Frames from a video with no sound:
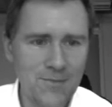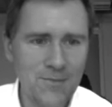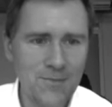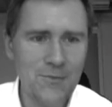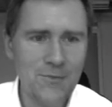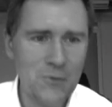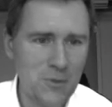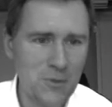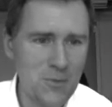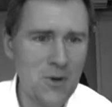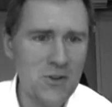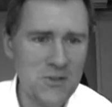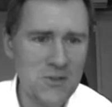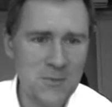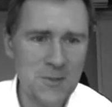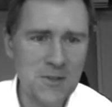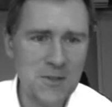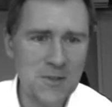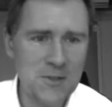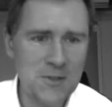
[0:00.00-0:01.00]
a modern
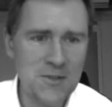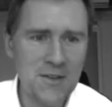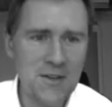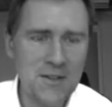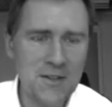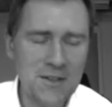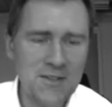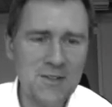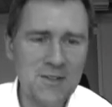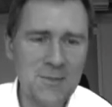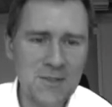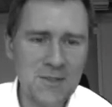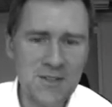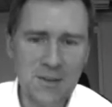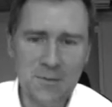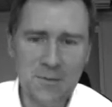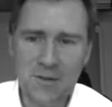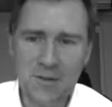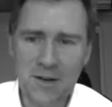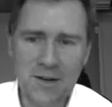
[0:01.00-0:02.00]
speaker, there needs to be
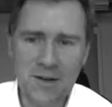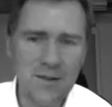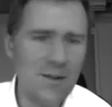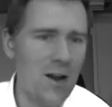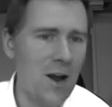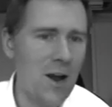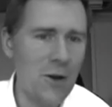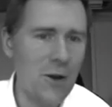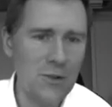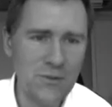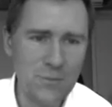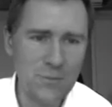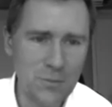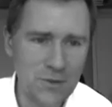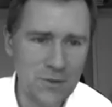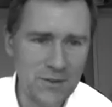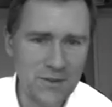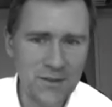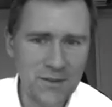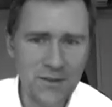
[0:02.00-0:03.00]
something like out of
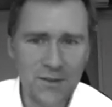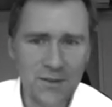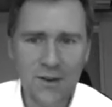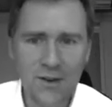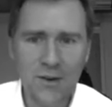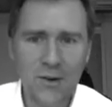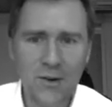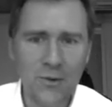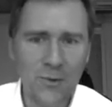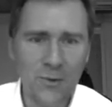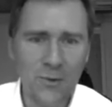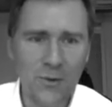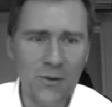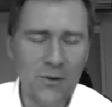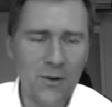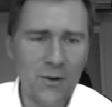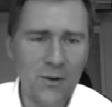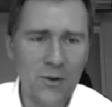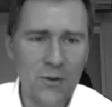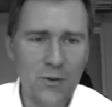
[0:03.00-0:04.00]
prison or
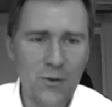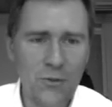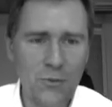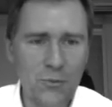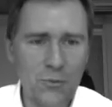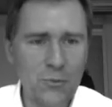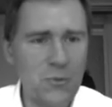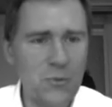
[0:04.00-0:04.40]
through the